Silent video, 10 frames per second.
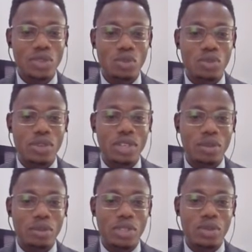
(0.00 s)
put a
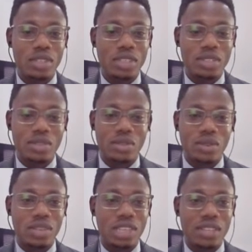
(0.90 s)
number to it,
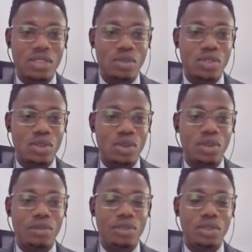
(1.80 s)
unless some sort
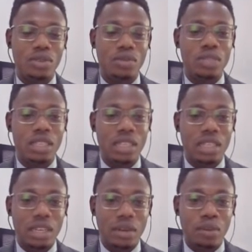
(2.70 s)
of
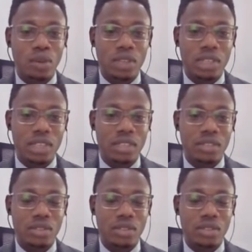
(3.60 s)
modeling,